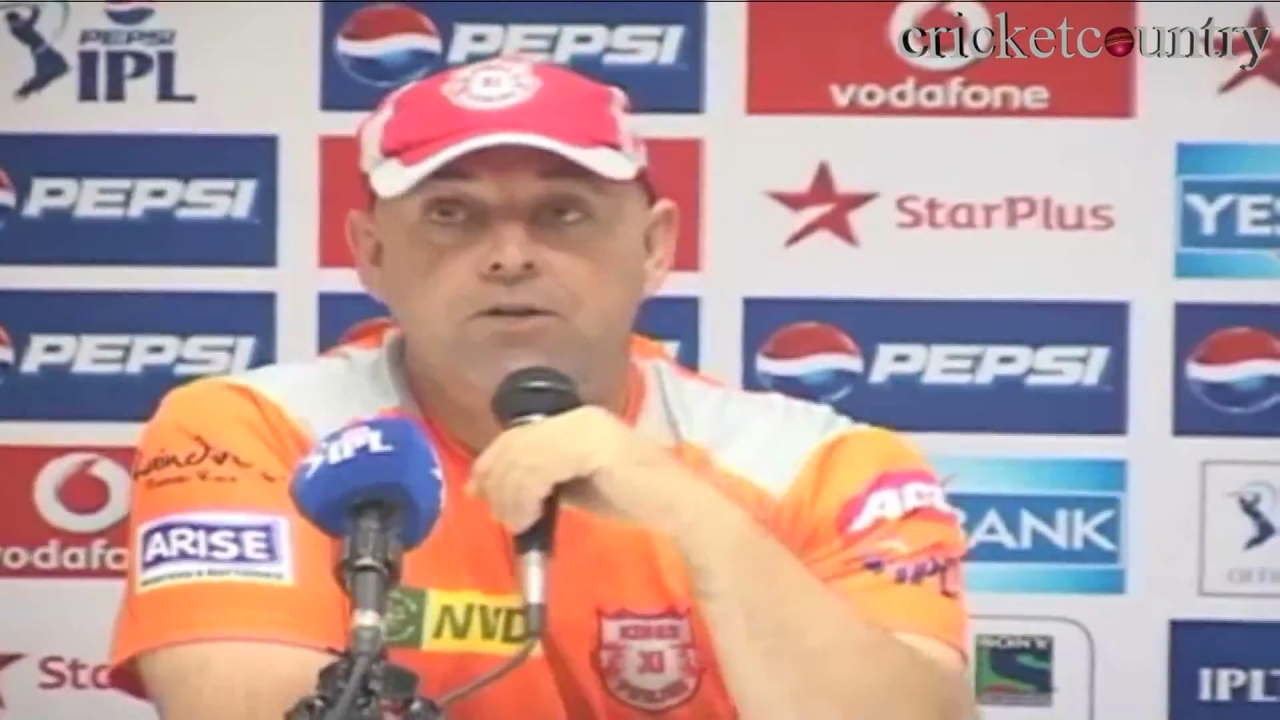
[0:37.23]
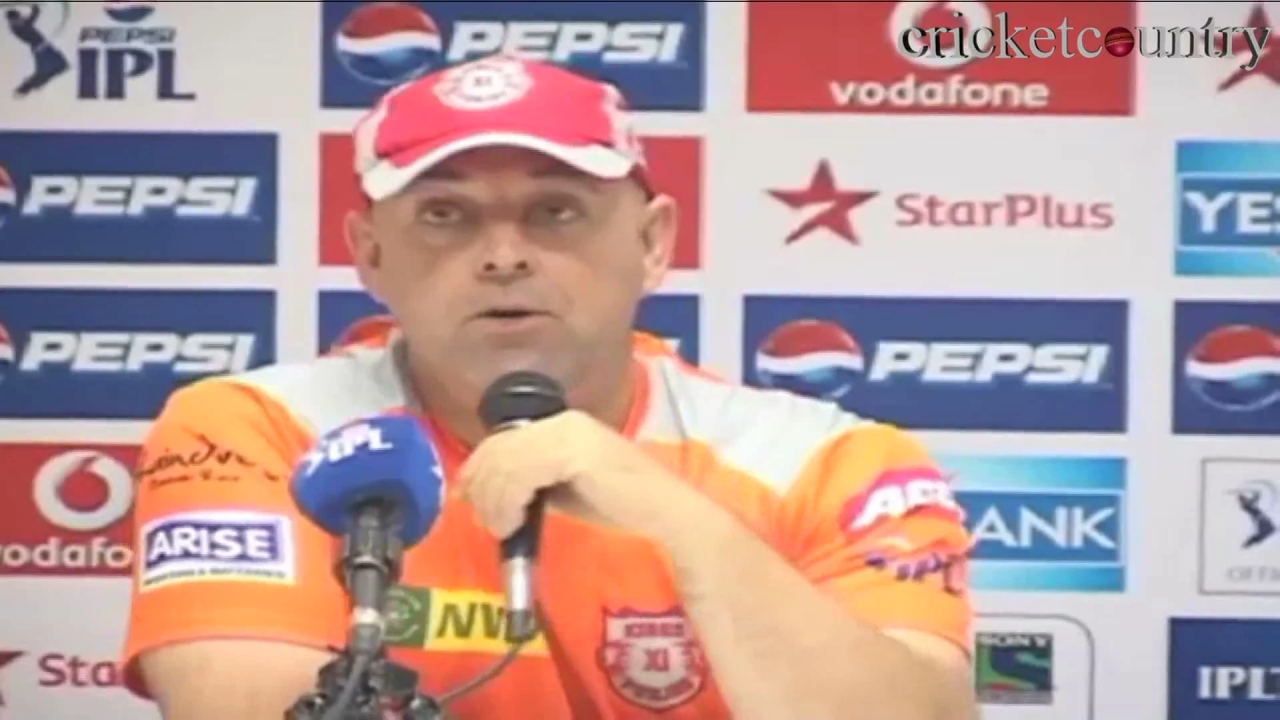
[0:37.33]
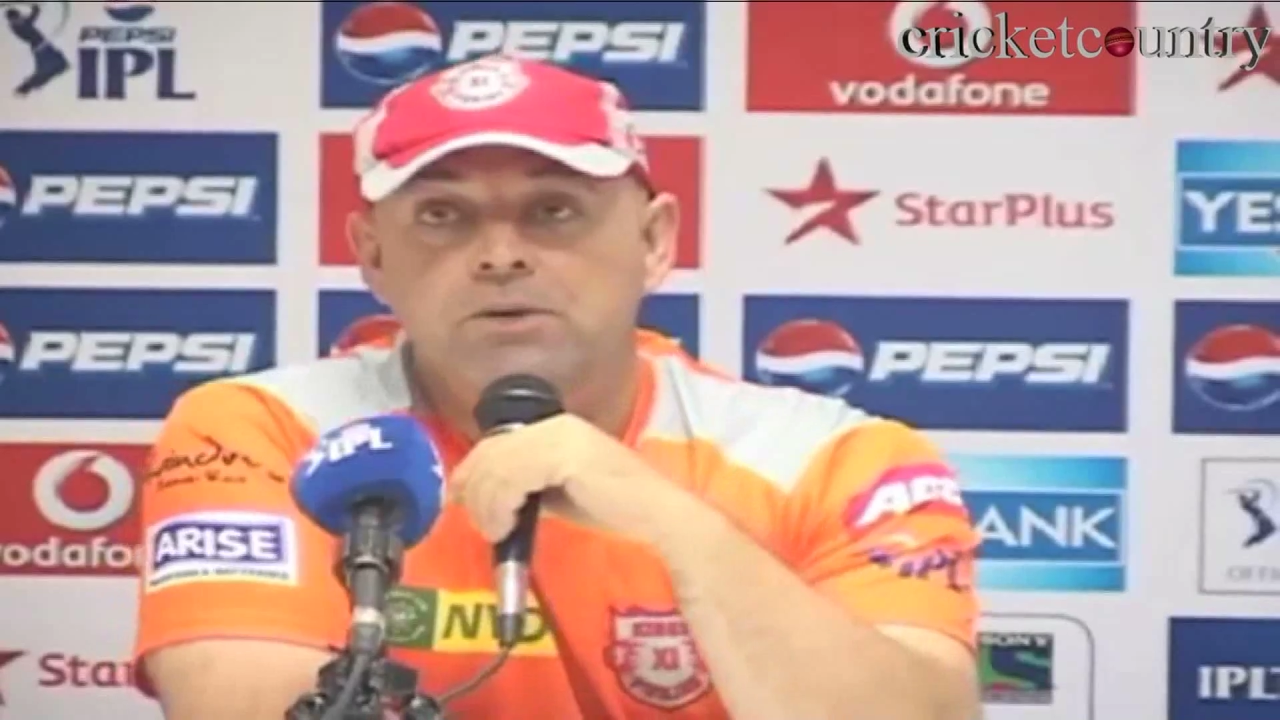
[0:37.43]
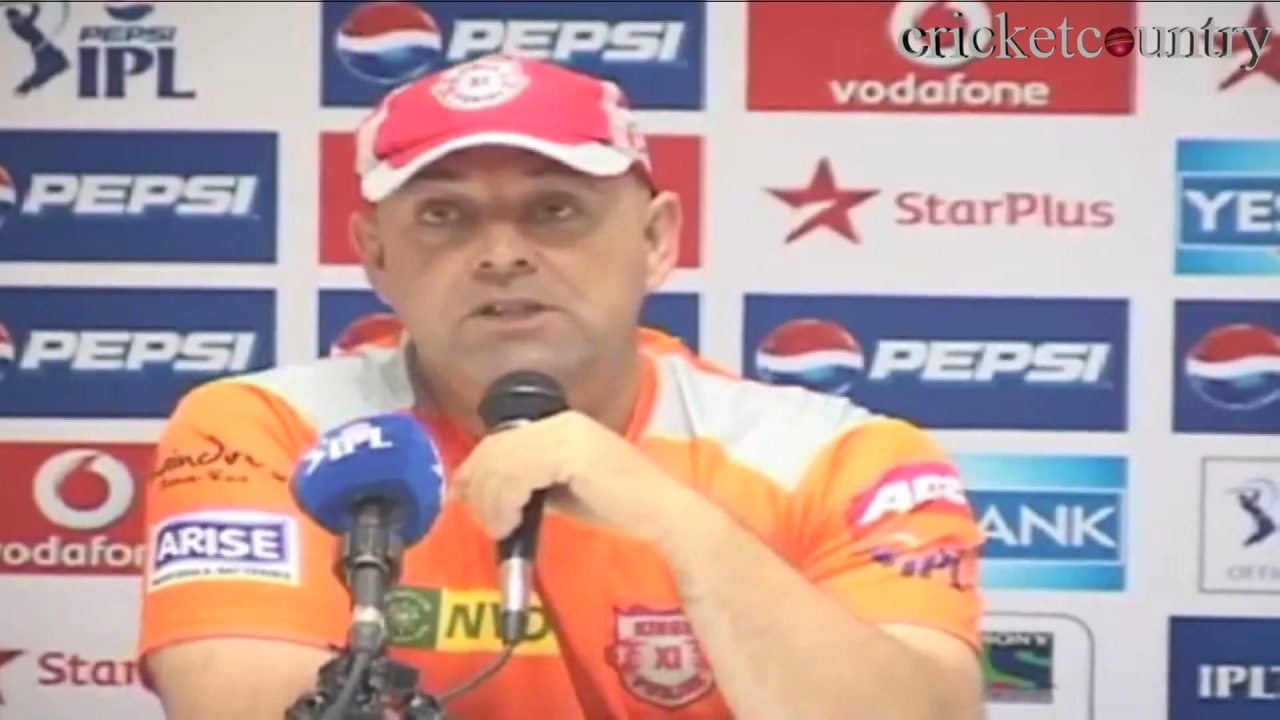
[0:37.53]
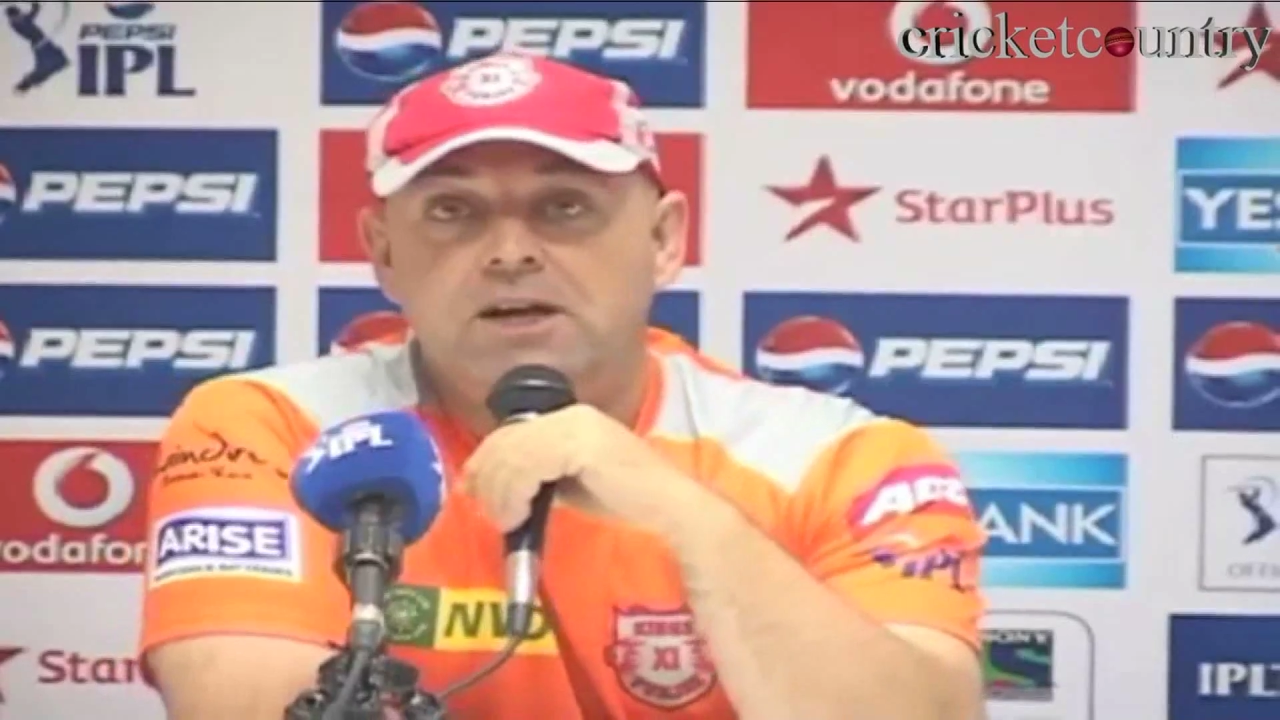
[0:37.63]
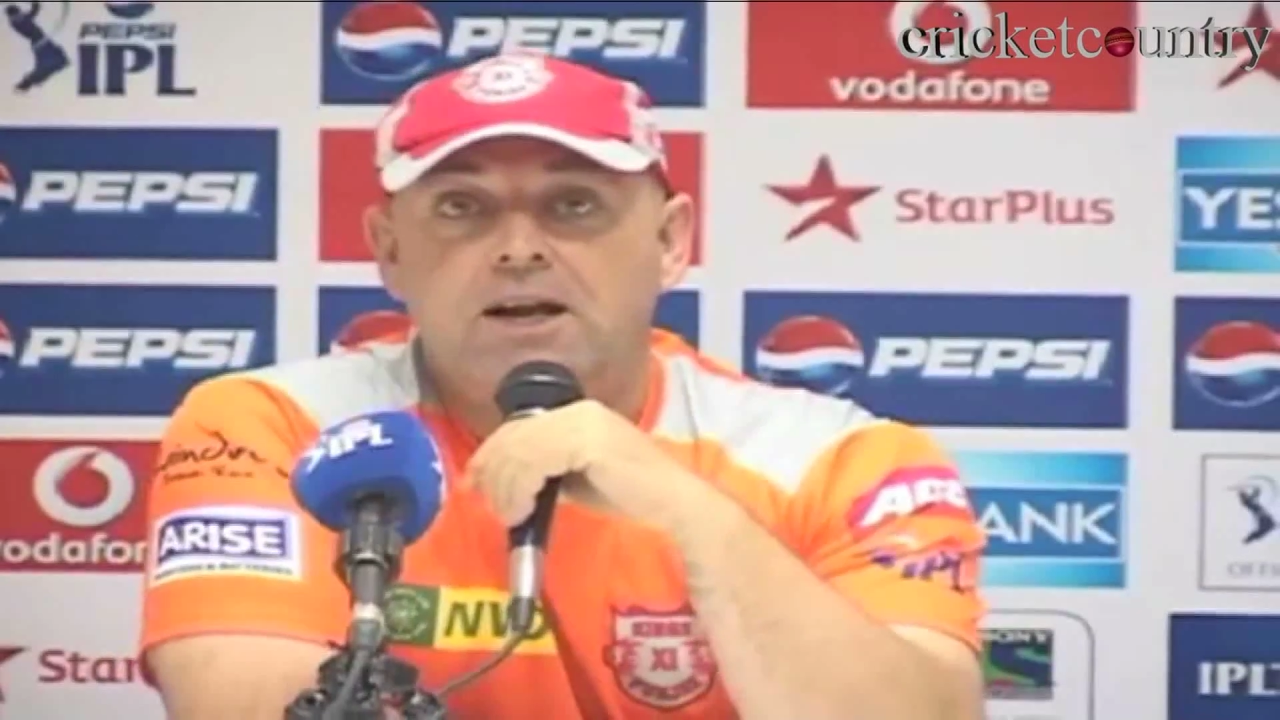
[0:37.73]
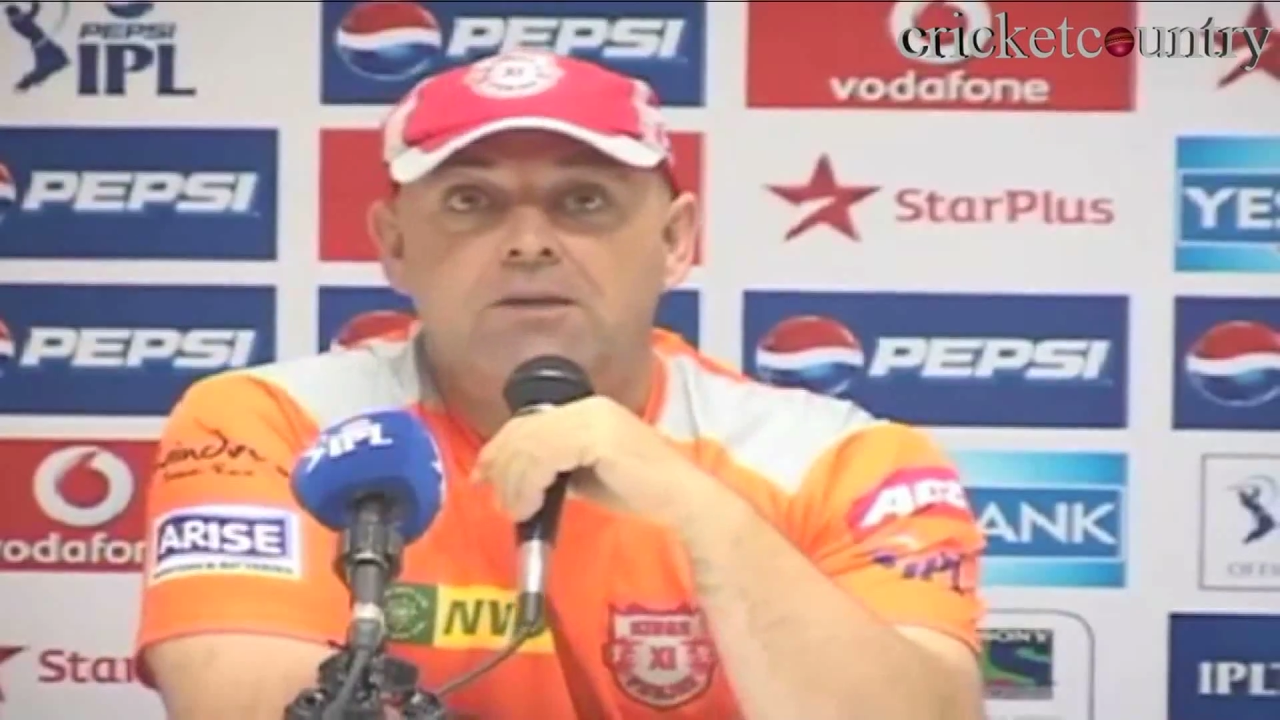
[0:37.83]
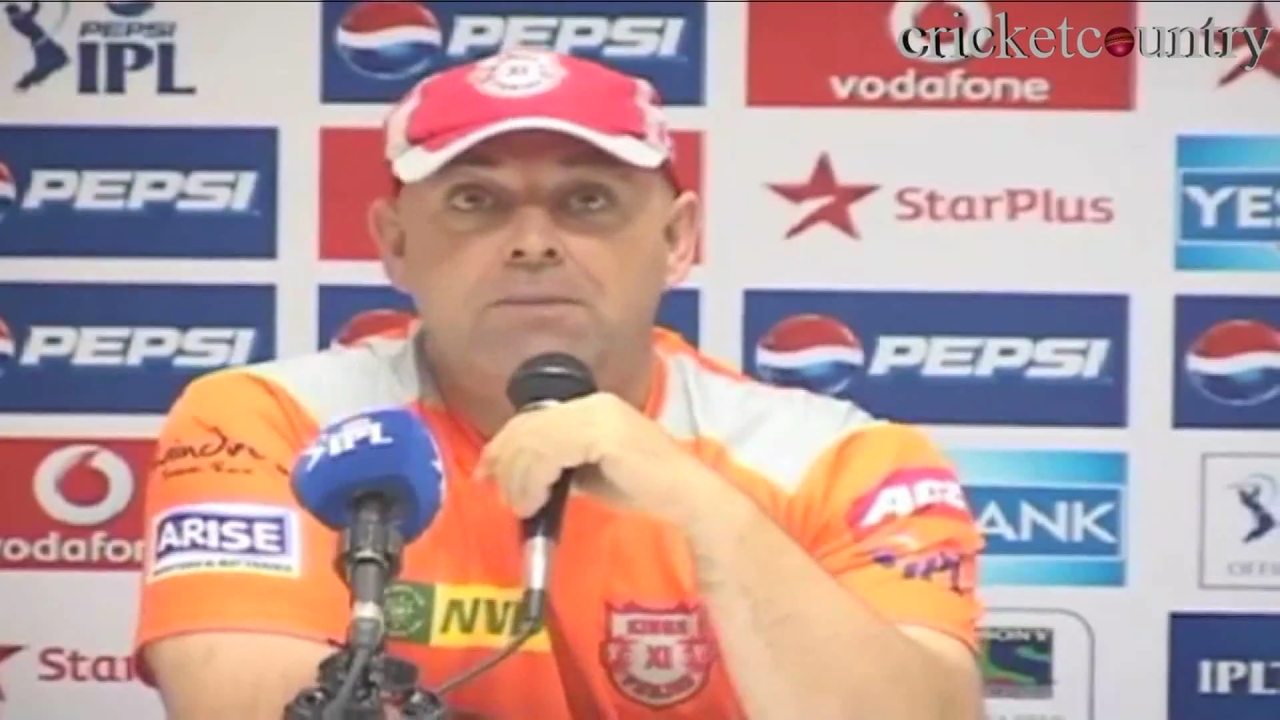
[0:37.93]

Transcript: I thought we started